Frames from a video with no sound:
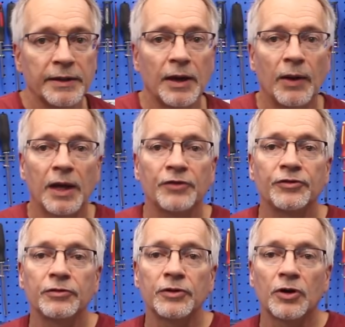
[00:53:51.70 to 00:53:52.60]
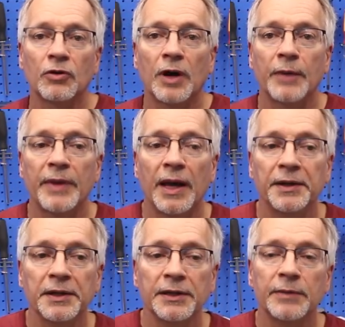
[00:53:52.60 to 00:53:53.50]
Now, as you know, I'm
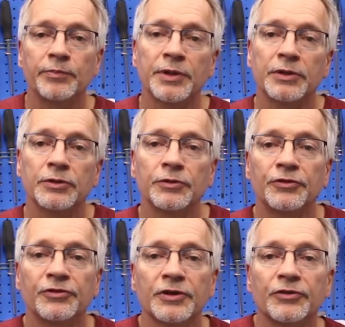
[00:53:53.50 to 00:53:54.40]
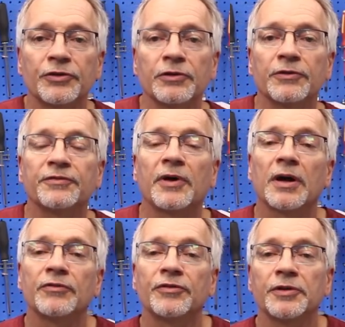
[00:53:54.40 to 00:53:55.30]
adding an M P U six zero
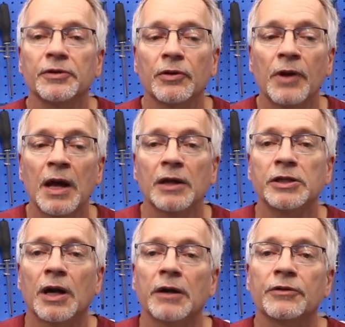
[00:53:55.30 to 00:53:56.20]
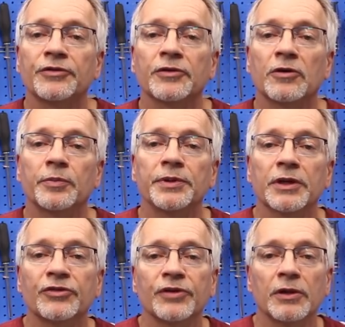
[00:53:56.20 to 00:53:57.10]
five zero gyroscope and
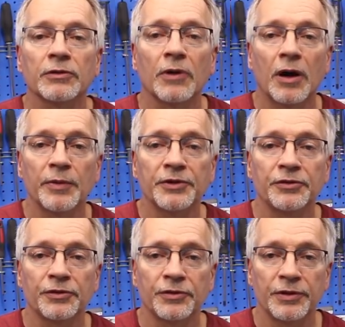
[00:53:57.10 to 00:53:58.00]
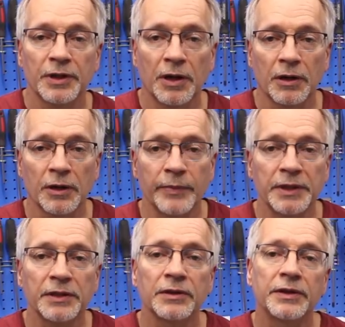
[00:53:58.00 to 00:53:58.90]
accelerometer to the arm,
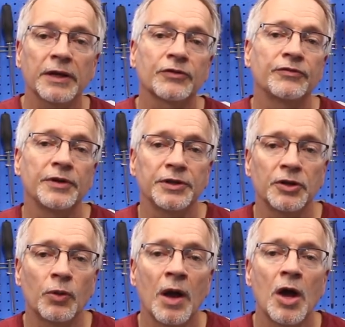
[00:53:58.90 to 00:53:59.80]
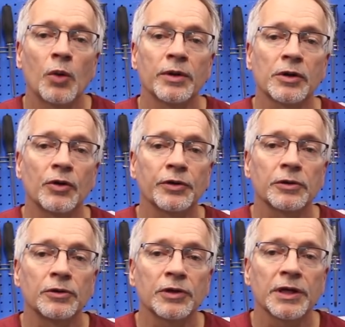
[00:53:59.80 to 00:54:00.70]
and in the next video, we're going to
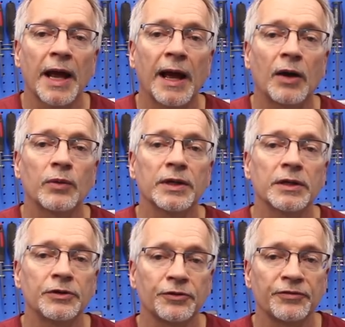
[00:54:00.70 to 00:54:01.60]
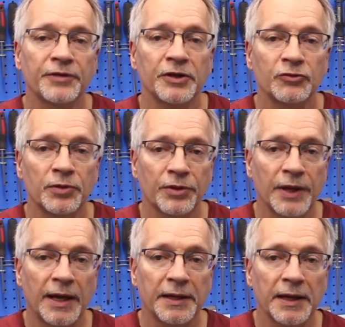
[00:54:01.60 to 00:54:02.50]
look at how we interface with
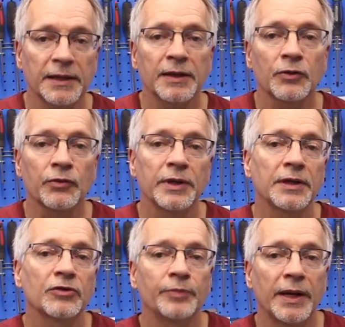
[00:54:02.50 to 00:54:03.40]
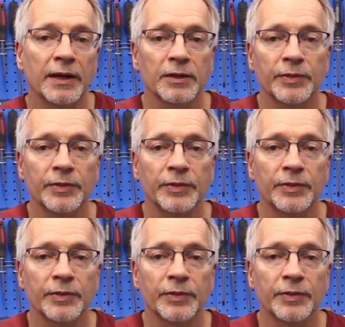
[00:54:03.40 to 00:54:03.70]
that and get readings back